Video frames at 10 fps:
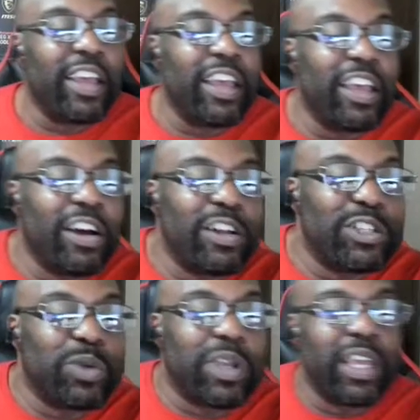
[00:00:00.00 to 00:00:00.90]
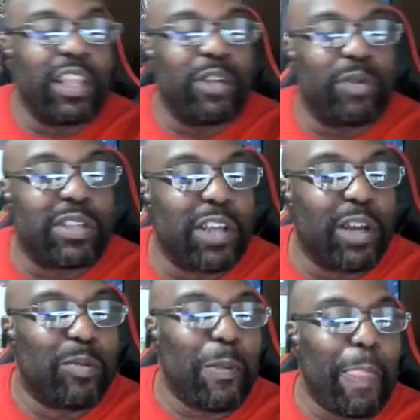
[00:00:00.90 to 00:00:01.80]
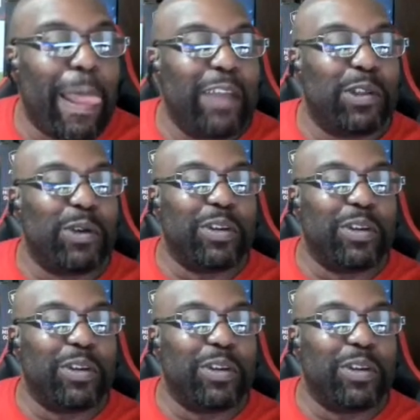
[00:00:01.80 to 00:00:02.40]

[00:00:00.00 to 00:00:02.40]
what Art Wakili, what's up? How you doing?